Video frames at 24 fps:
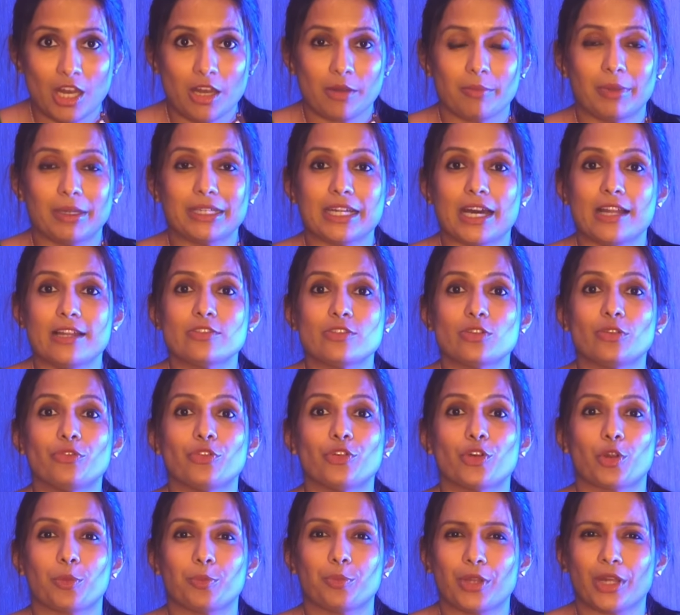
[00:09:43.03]
but also
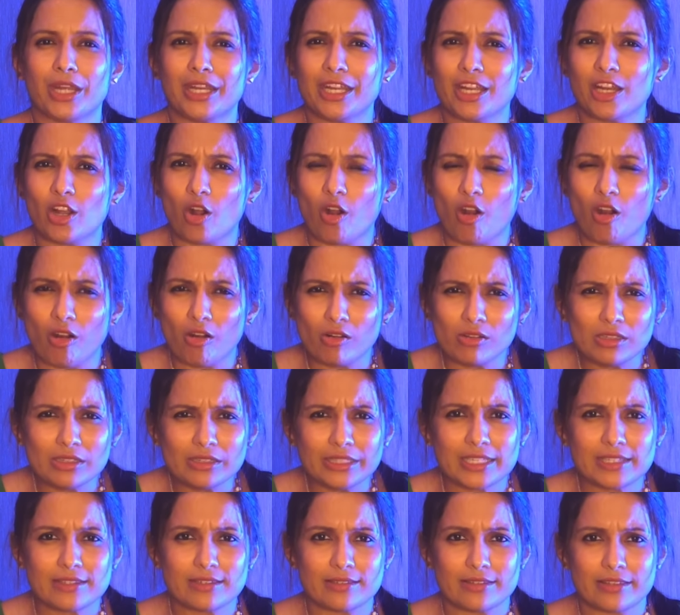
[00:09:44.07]
for obtaining all
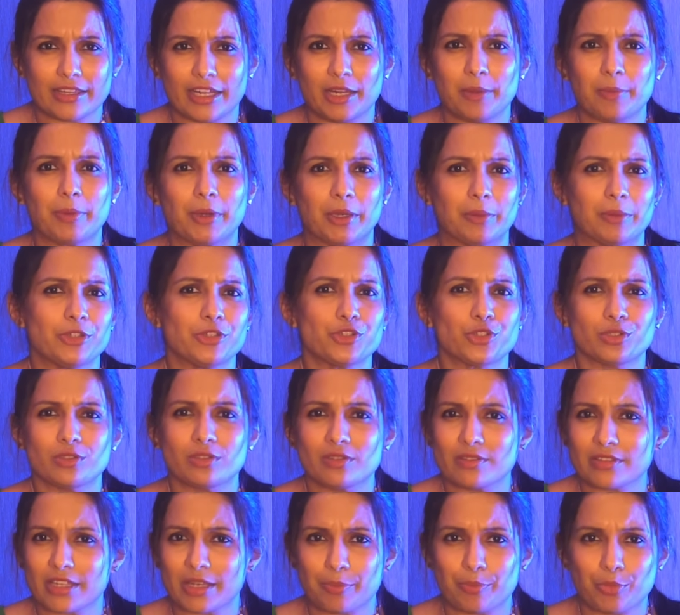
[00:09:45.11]
necessary
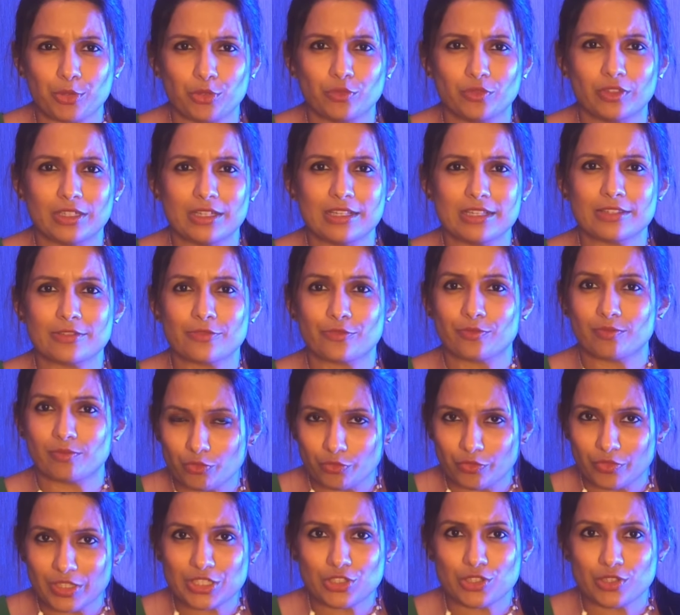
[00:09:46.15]
permissions, approvals
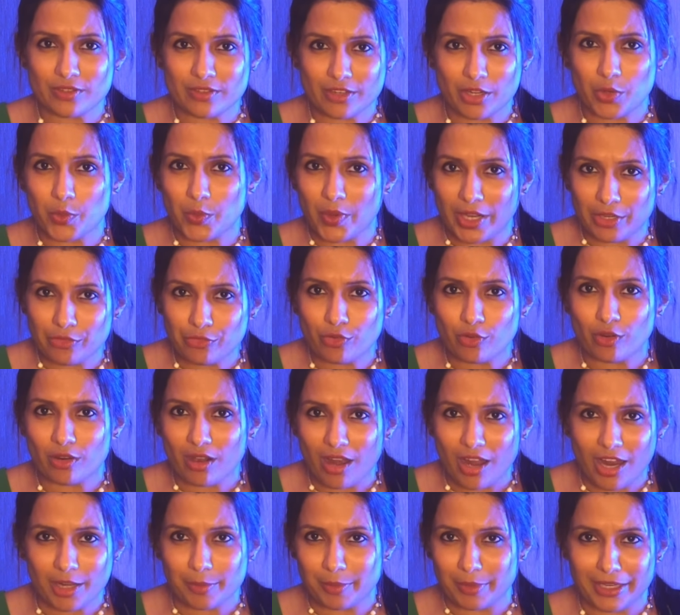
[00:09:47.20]
which is required for
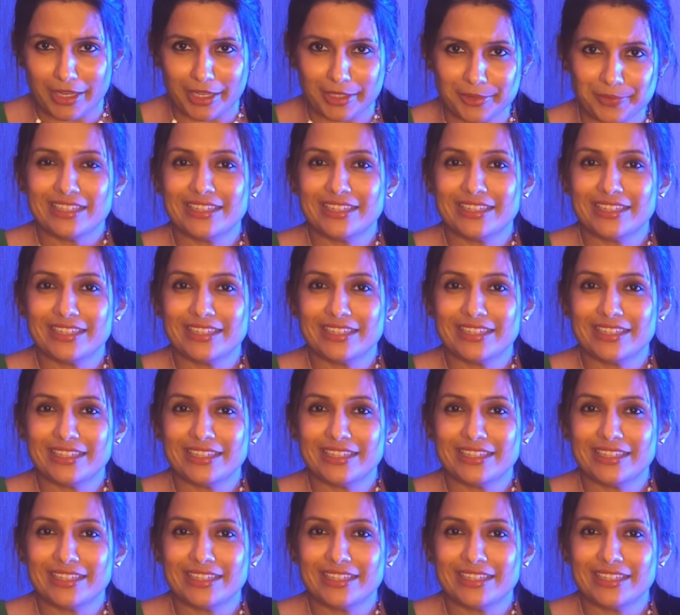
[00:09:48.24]
RBI.